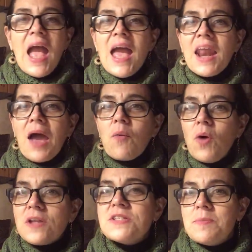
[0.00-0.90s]
and I
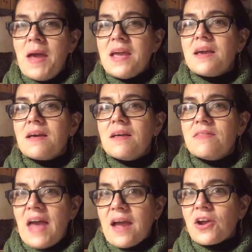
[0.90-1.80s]
want to make
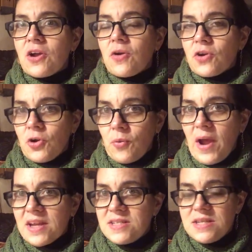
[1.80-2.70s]
that
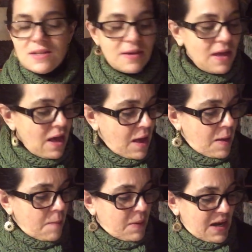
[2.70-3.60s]
corrected.
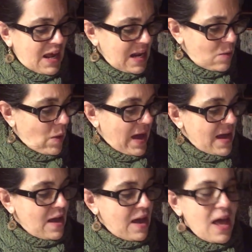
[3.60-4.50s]
But
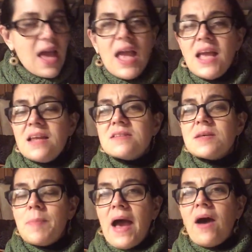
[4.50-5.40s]
anyway, it is
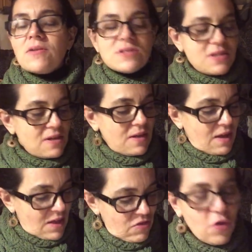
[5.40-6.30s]
about
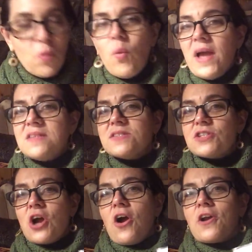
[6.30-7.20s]
the waste
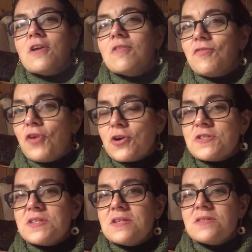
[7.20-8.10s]
yarn
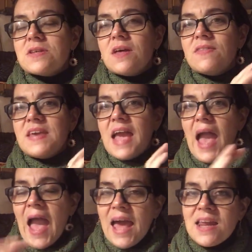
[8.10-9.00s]
versus the
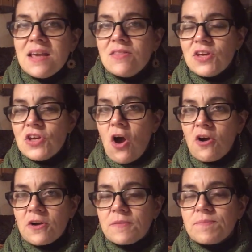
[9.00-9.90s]
adding the
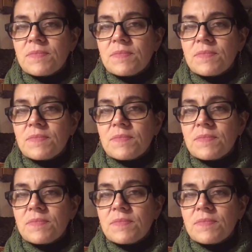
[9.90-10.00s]
yarn.